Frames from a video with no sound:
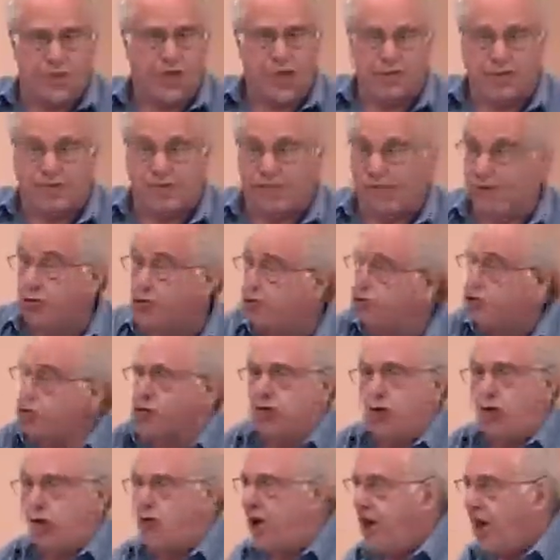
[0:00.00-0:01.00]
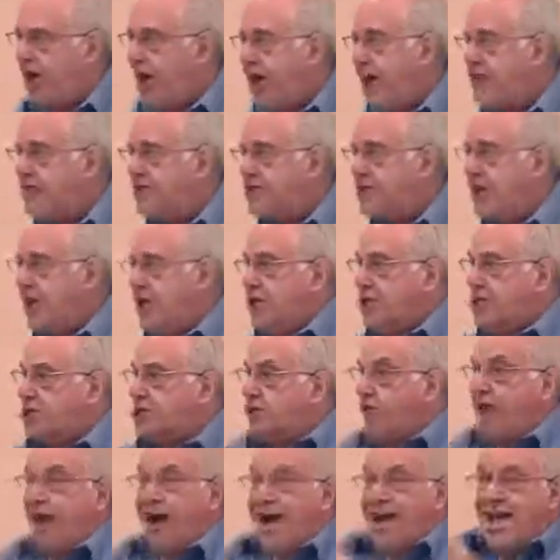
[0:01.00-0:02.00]
not the first nor the last,
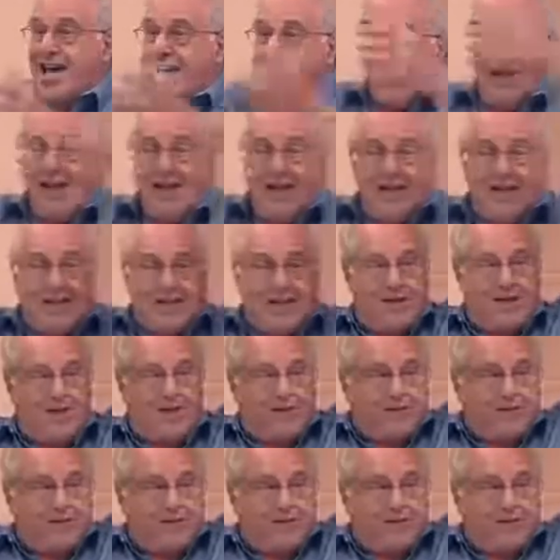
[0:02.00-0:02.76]
trying to